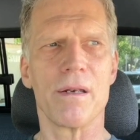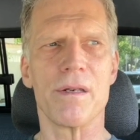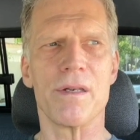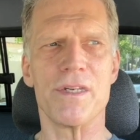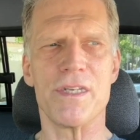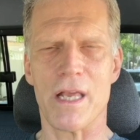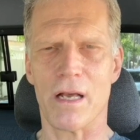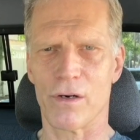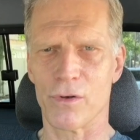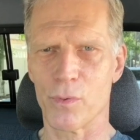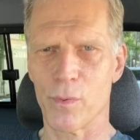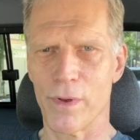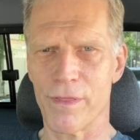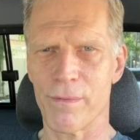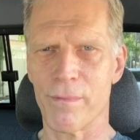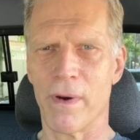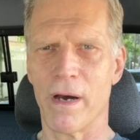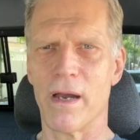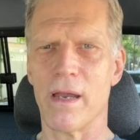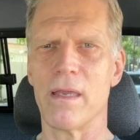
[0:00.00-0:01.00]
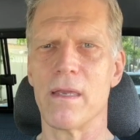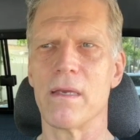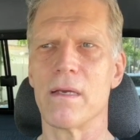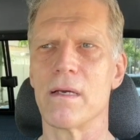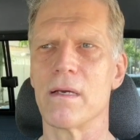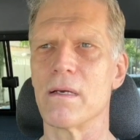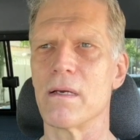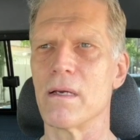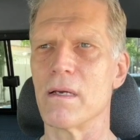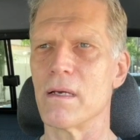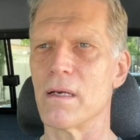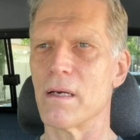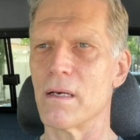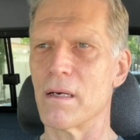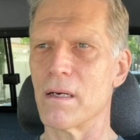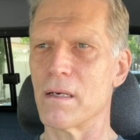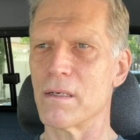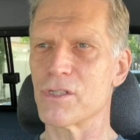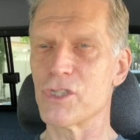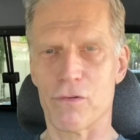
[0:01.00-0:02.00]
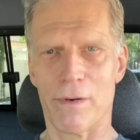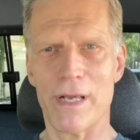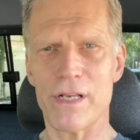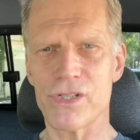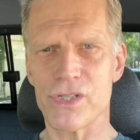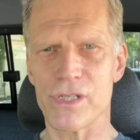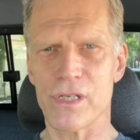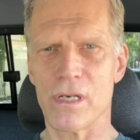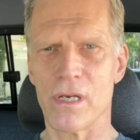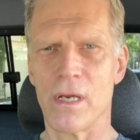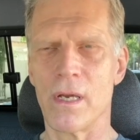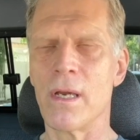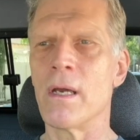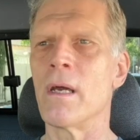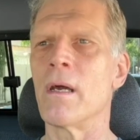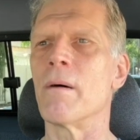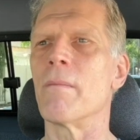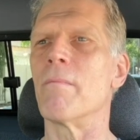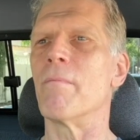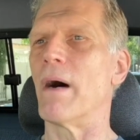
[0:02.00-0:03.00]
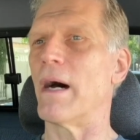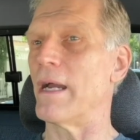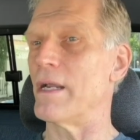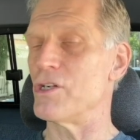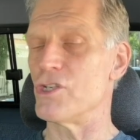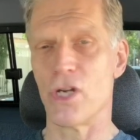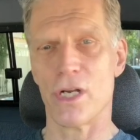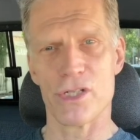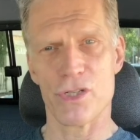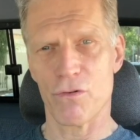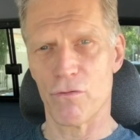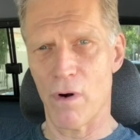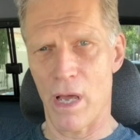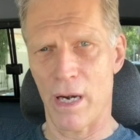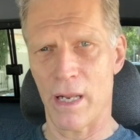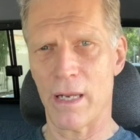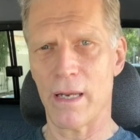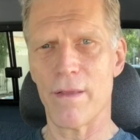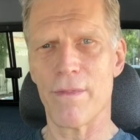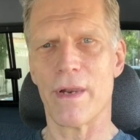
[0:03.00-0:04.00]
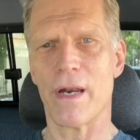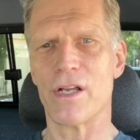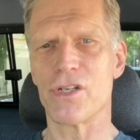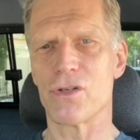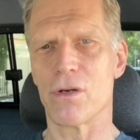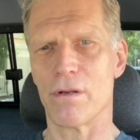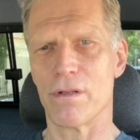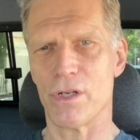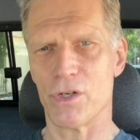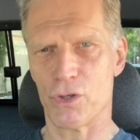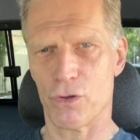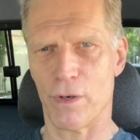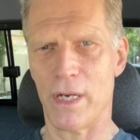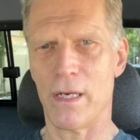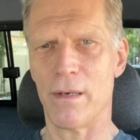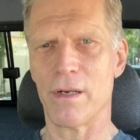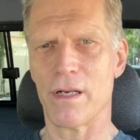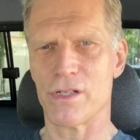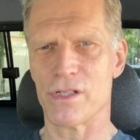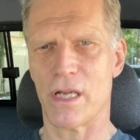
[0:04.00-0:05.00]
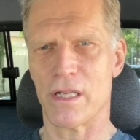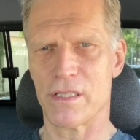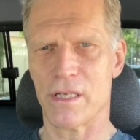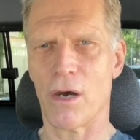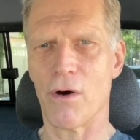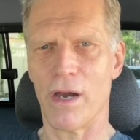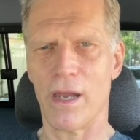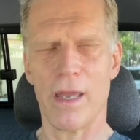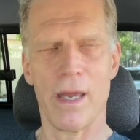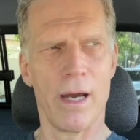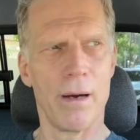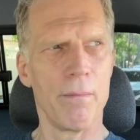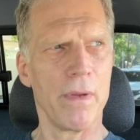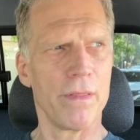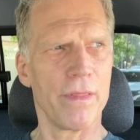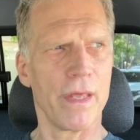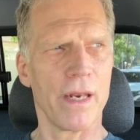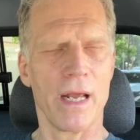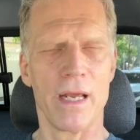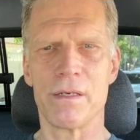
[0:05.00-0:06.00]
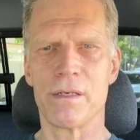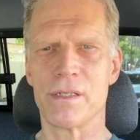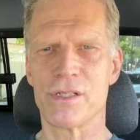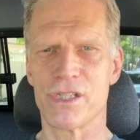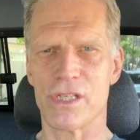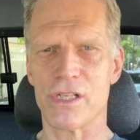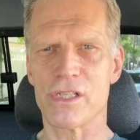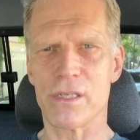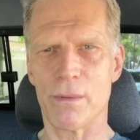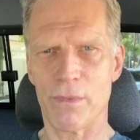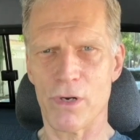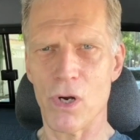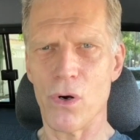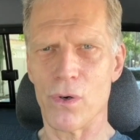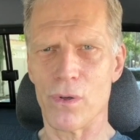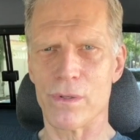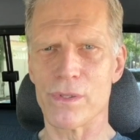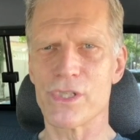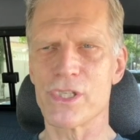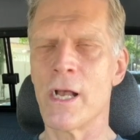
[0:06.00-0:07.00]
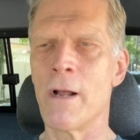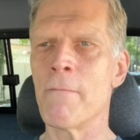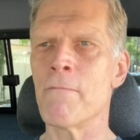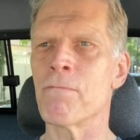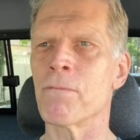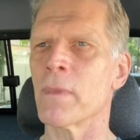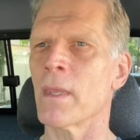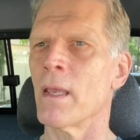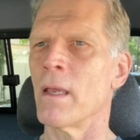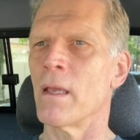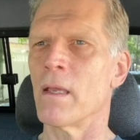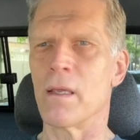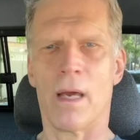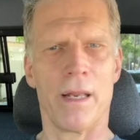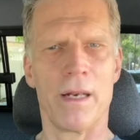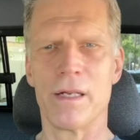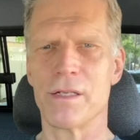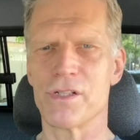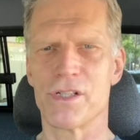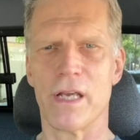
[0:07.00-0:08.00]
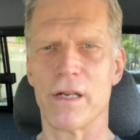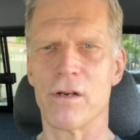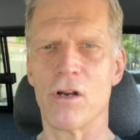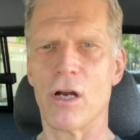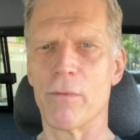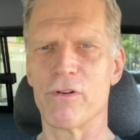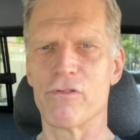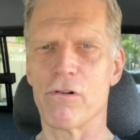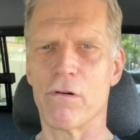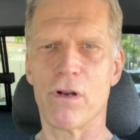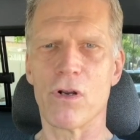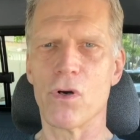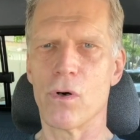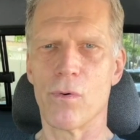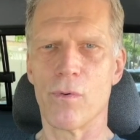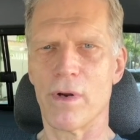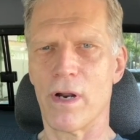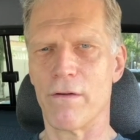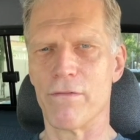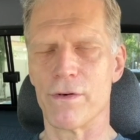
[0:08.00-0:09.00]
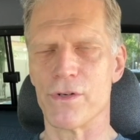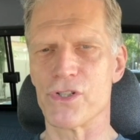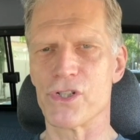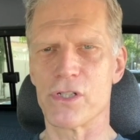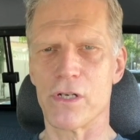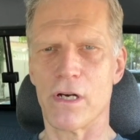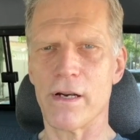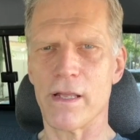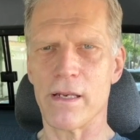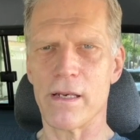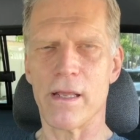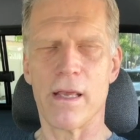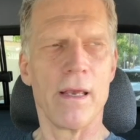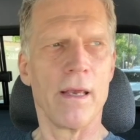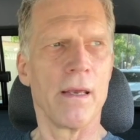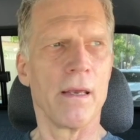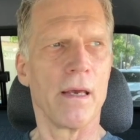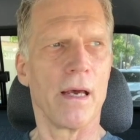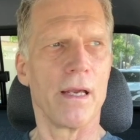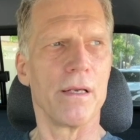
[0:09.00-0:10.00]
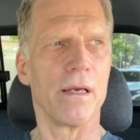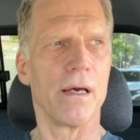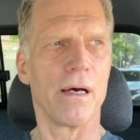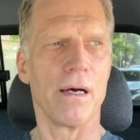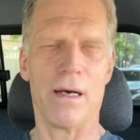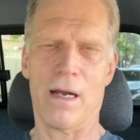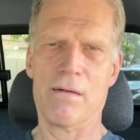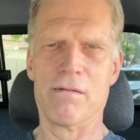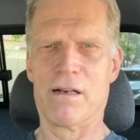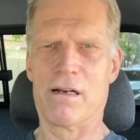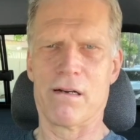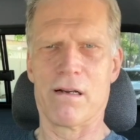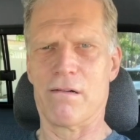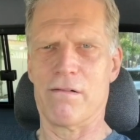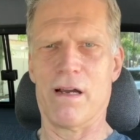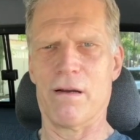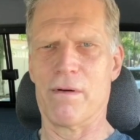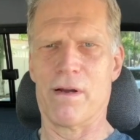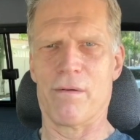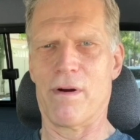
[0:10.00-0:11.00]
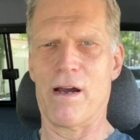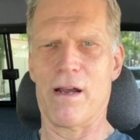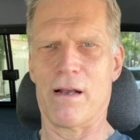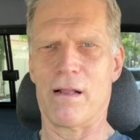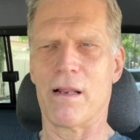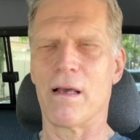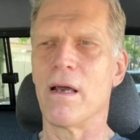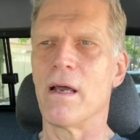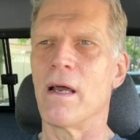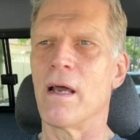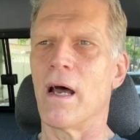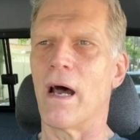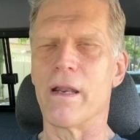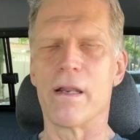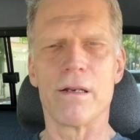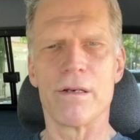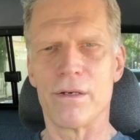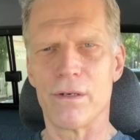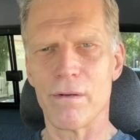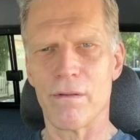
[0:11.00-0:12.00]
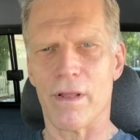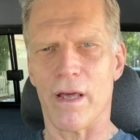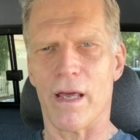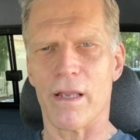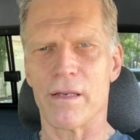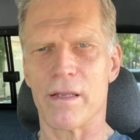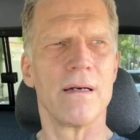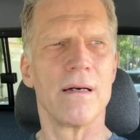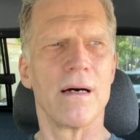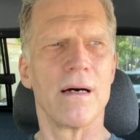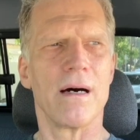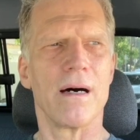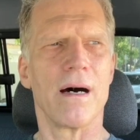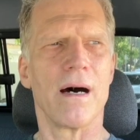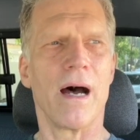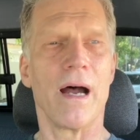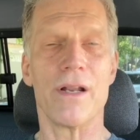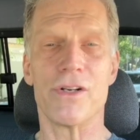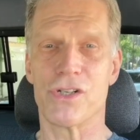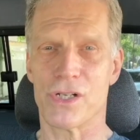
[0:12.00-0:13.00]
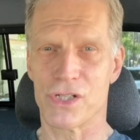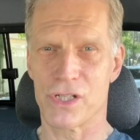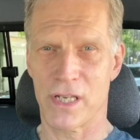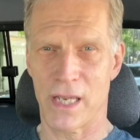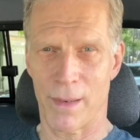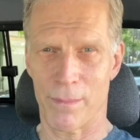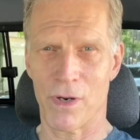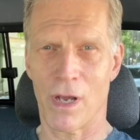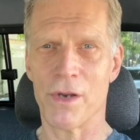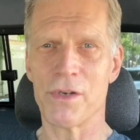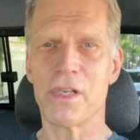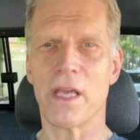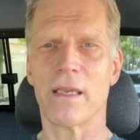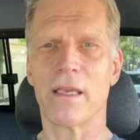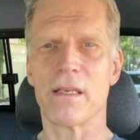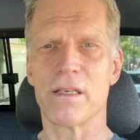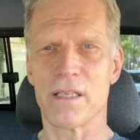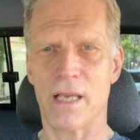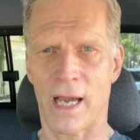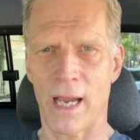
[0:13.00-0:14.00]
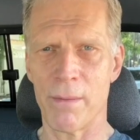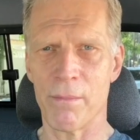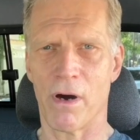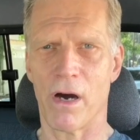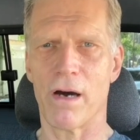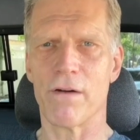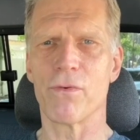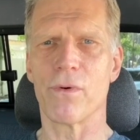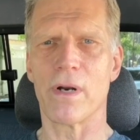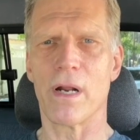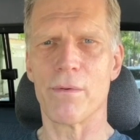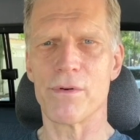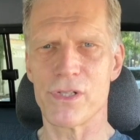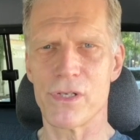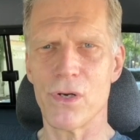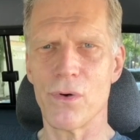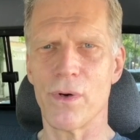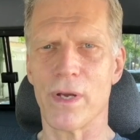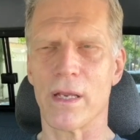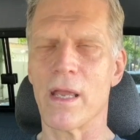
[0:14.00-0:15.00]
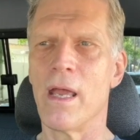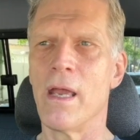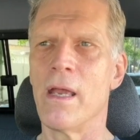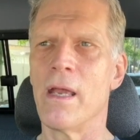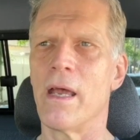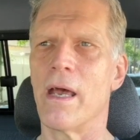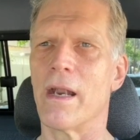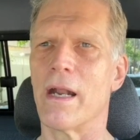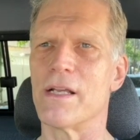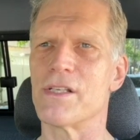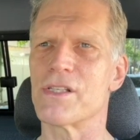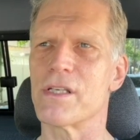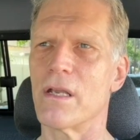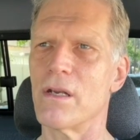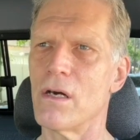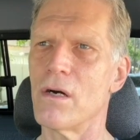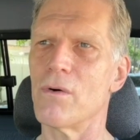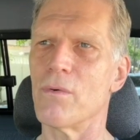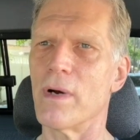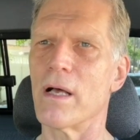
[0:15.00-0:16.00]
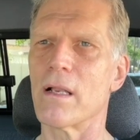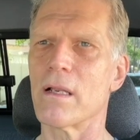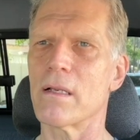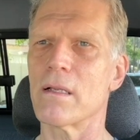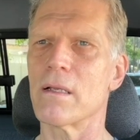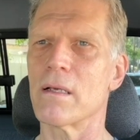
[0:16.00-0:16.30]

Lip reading: dealt with my stress by just running, and then I started to train because that's how I am, and then I set some goals. I didn't set an arbitrary goal when I first started. I want to go 5 mile. I didn't do that. I just kept on taking time off what I was doing. And I said, oh, well,